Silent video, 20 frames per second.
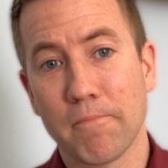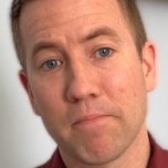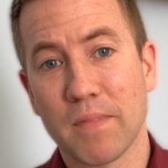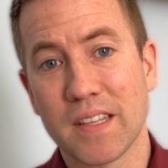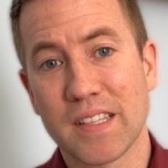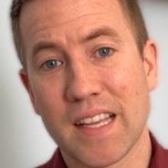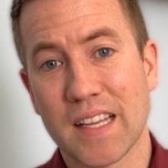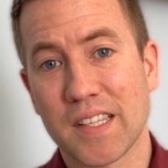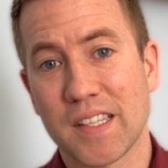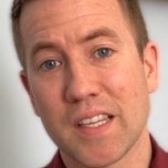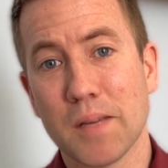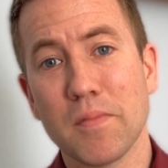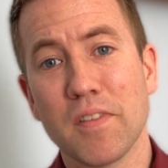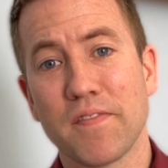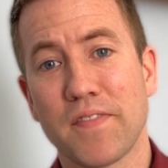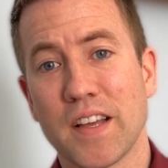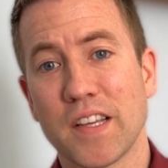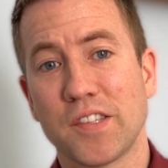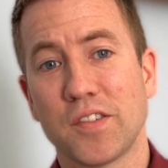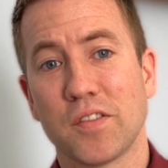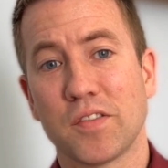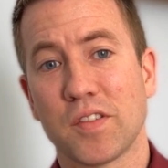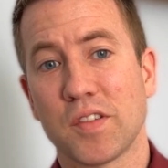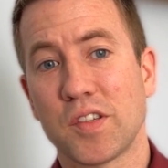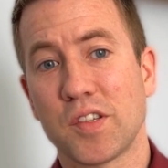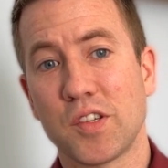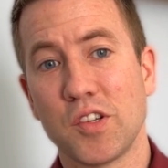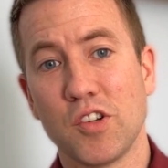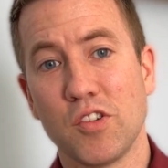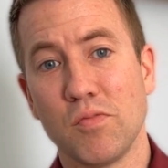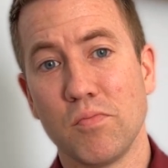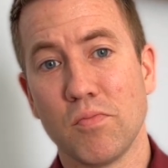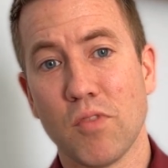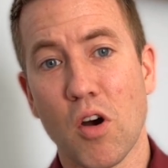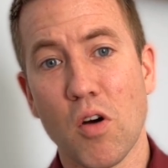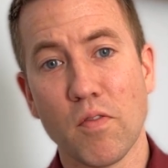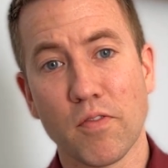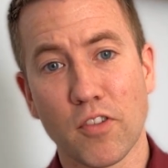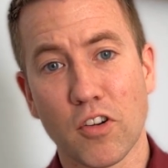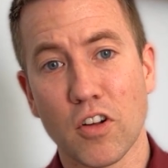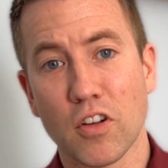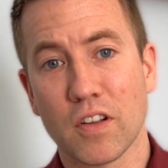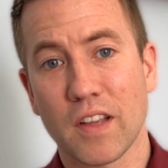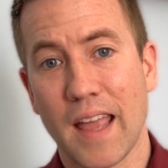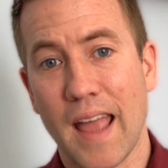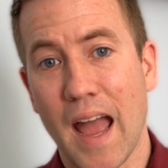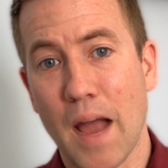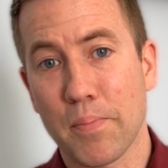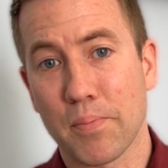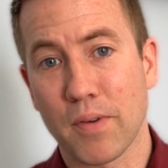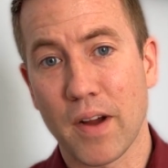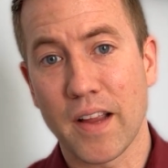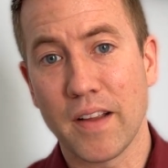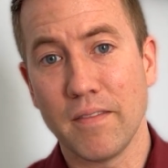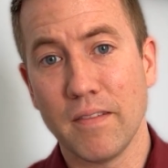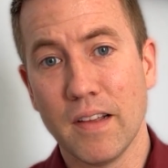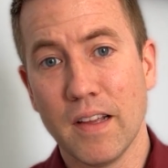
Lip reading: is that some investors assume overall cap rate